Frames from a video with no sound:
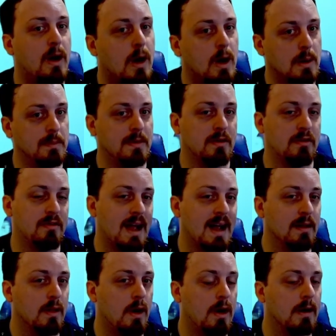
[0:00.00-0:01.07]
harmless
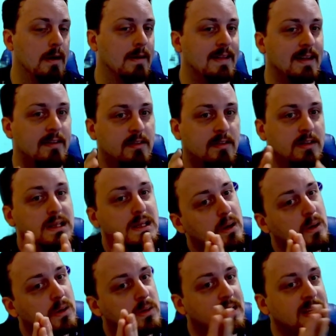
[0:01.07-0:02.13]
dialogue that
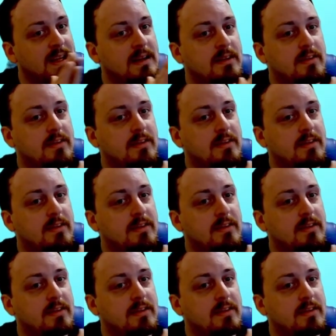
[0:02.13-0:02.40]
slowly